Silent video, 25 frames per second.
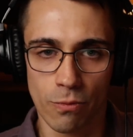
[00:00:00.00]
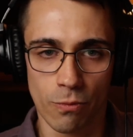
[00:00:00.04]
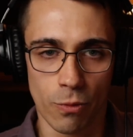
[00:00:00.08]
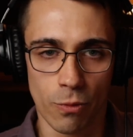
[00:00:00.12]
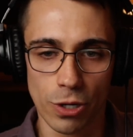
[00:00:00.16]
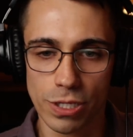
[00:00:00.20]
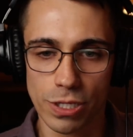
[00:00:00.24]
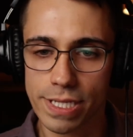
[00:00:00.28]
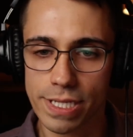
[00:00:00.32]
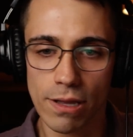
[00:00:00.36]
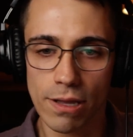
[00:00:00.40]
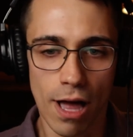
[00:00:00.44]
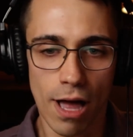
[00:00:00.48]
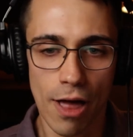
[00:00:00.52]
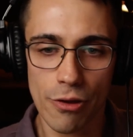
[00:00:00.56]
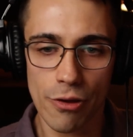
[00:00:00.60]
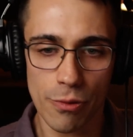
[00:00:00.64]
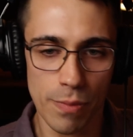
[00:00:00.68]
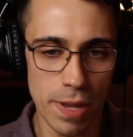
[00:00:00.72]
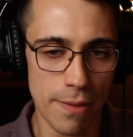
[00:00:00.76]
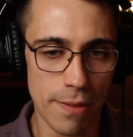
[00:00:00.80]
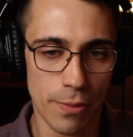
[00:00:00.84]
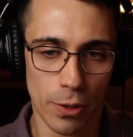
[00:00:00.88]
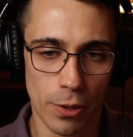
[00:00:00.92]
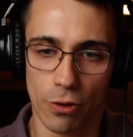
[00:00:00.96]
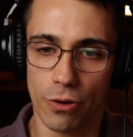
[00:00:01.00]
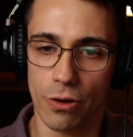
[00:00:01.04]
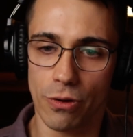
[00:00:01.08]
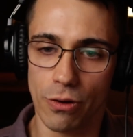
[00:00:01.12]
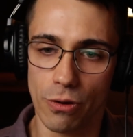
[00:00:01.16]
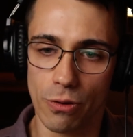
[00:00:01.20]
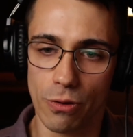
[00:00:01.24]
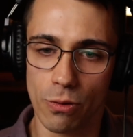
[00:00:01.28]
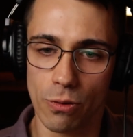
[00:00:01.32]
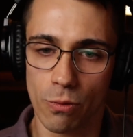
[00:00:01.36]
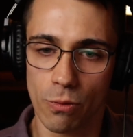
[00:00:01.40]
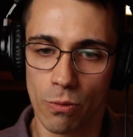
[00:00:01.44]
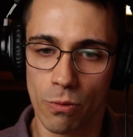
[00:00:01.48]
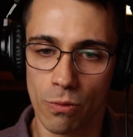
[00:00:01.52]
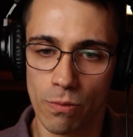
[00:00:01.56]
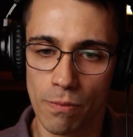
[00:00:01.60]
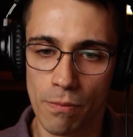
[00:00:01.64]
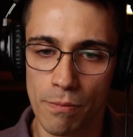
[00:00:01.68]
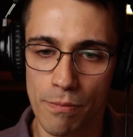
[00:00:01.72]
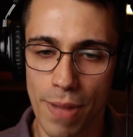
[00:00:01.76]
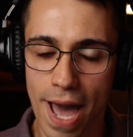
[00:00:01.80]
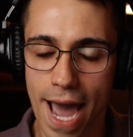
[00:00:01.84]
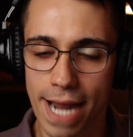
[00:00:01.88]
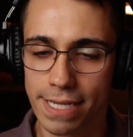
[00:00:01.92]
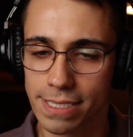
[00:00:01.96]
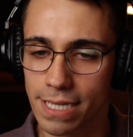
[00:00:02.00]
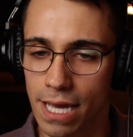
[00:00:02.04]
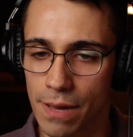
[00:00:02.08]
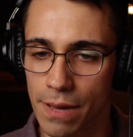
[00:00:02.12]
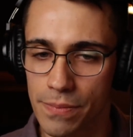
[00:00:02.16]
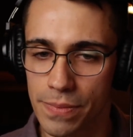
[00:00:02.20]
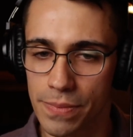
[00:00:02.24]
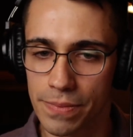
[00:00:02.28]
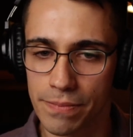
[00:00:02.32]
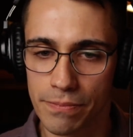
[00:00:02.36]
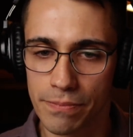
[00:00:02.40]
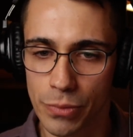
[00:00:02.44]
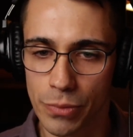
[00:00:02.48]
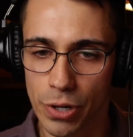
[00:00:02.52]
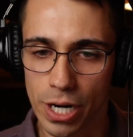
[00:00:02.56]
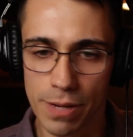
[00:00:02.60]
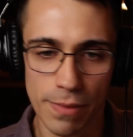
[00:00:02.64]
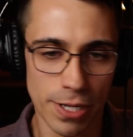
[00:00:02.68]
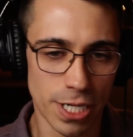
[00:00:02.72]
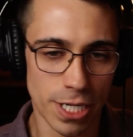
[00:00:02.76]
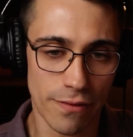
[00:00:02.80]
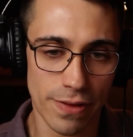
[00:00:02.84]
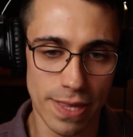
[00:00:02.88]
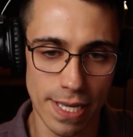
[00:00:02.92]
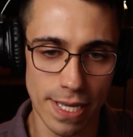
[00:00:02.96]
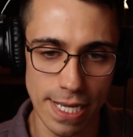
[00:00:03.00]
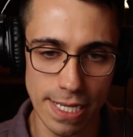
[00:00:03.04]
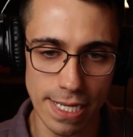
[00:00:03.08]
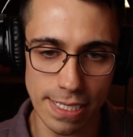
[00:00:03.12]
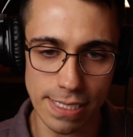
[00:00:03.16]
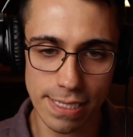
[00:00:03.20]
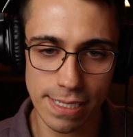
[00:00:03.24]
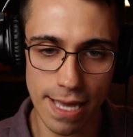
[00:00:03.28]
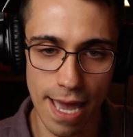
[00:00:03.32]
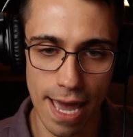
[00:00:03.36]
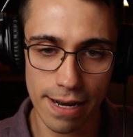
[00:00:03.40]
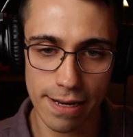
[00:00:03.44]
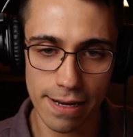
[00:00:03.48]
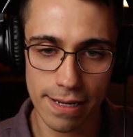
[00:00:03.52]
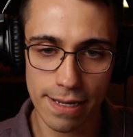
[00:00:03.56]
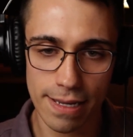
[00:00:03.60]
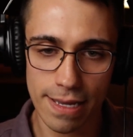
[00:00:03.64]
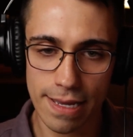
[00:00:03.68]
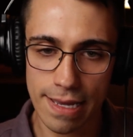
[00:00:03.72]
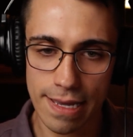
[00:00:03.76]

were still other people who backed up pretty much everything he said.